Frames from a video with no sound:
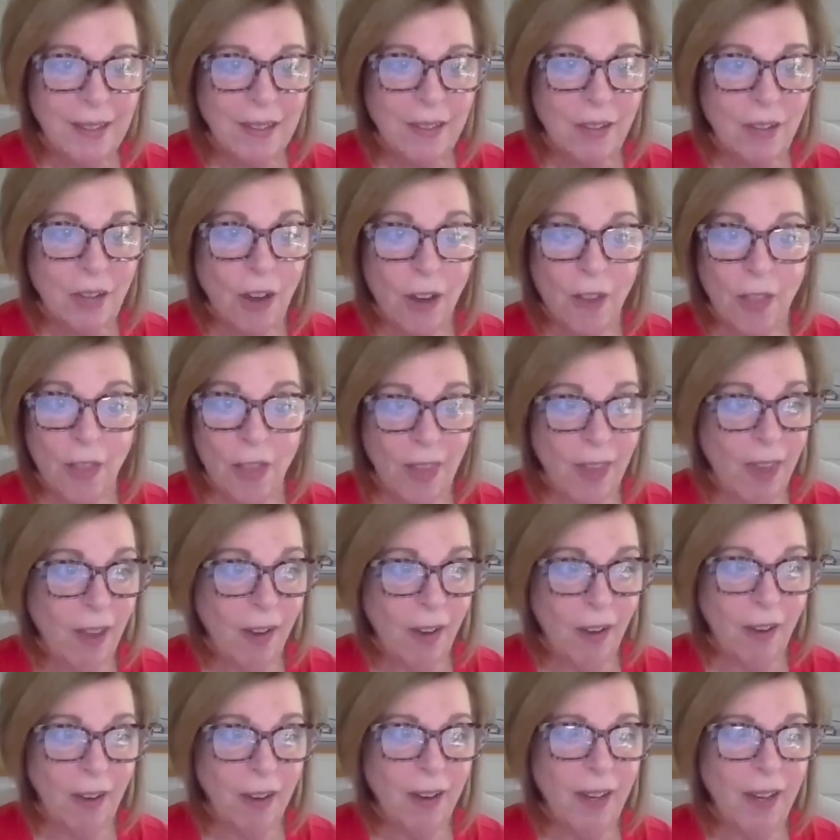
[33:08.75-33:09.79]
Start
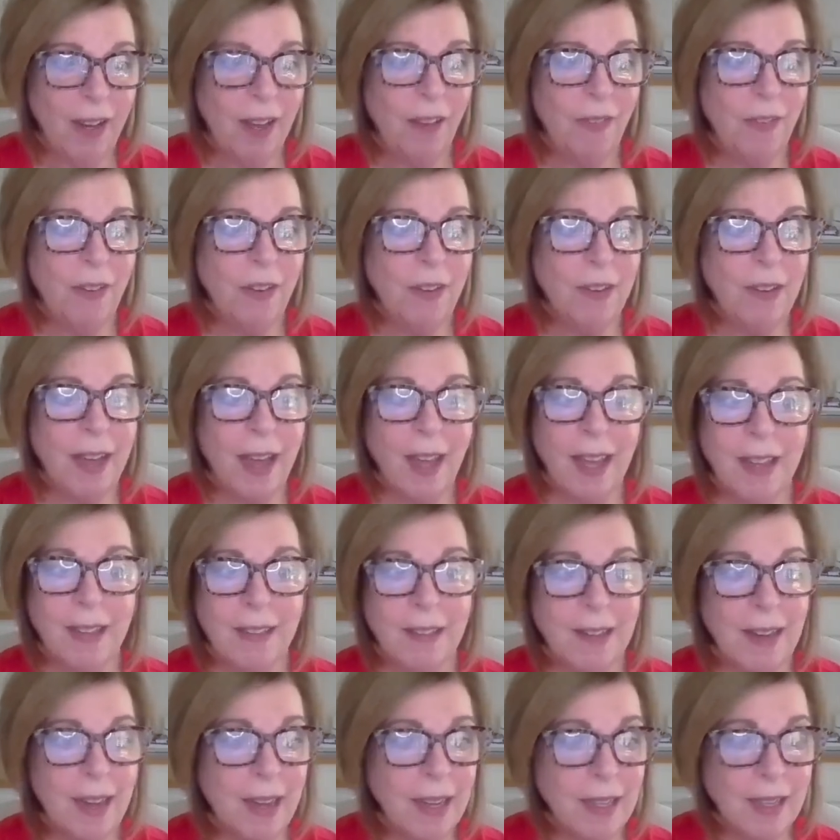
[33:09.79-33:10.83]
there. If your
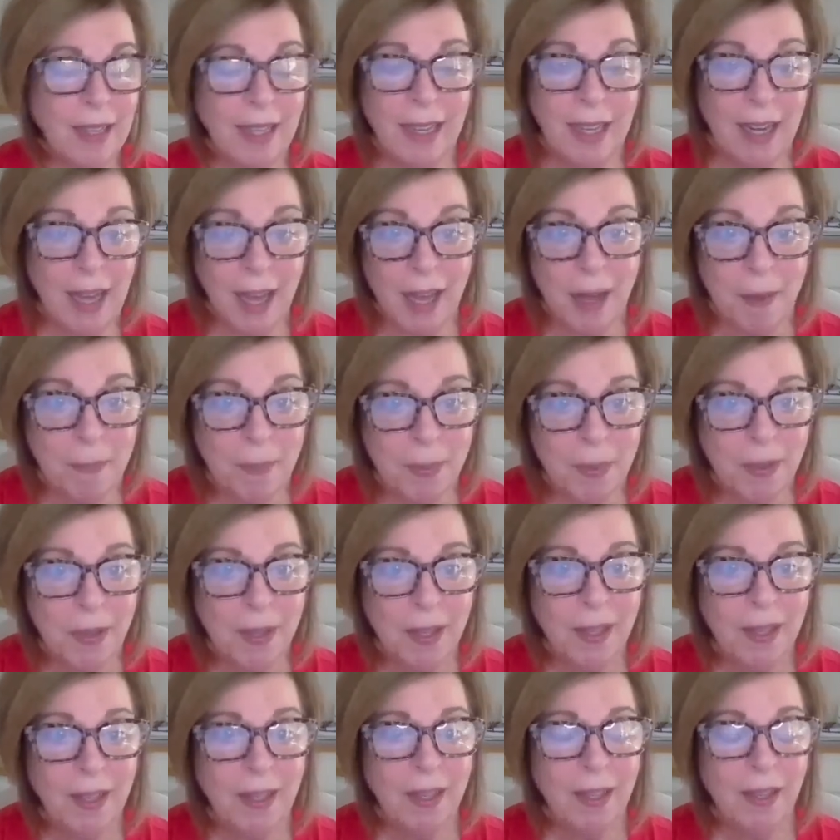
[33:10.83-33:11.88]
diet's not cleaned up,
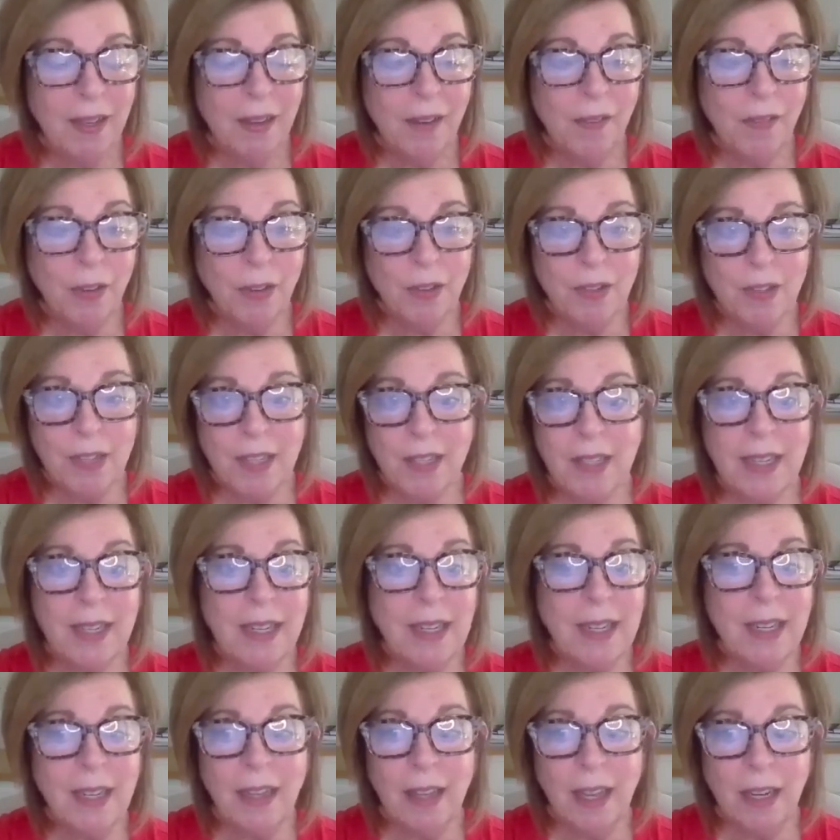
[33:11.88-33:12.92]
if you're still
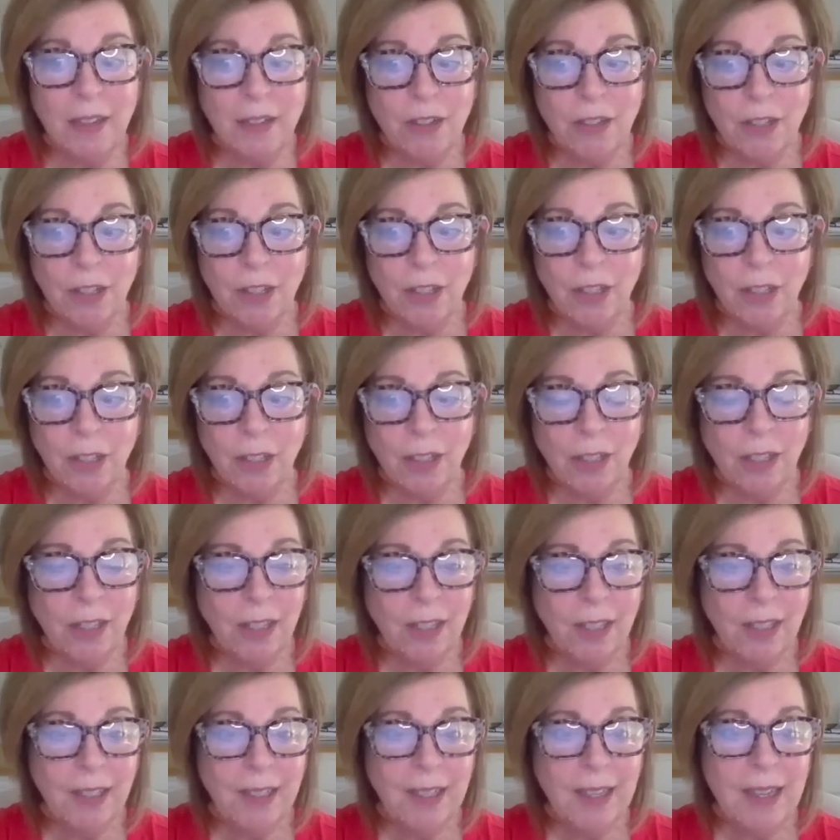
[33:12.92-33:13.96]
eating a lot of sugar
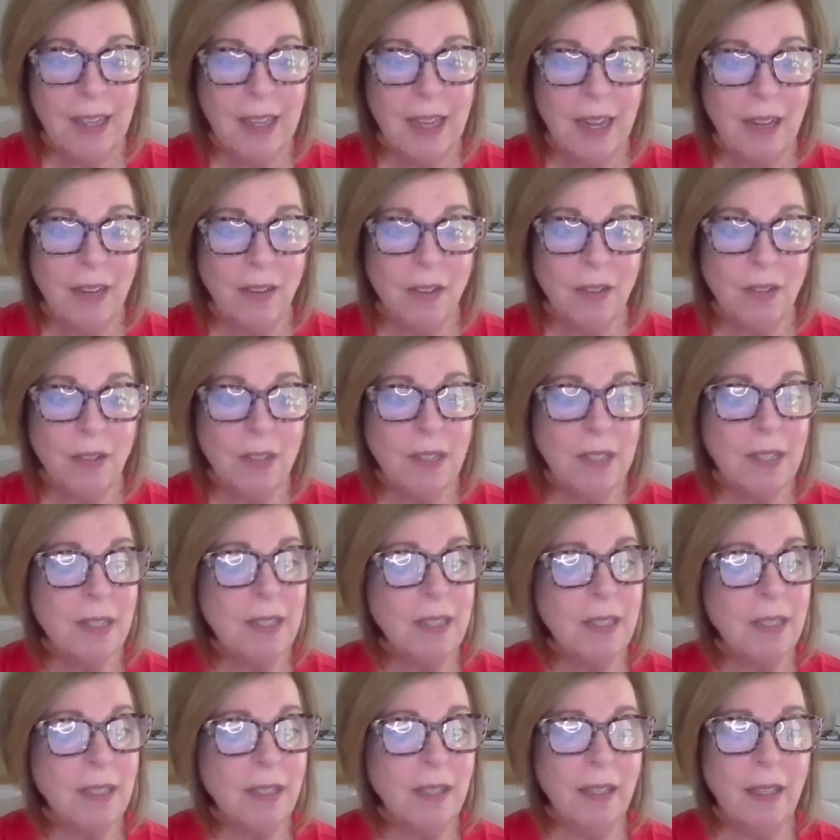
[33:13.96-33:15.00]
and you're still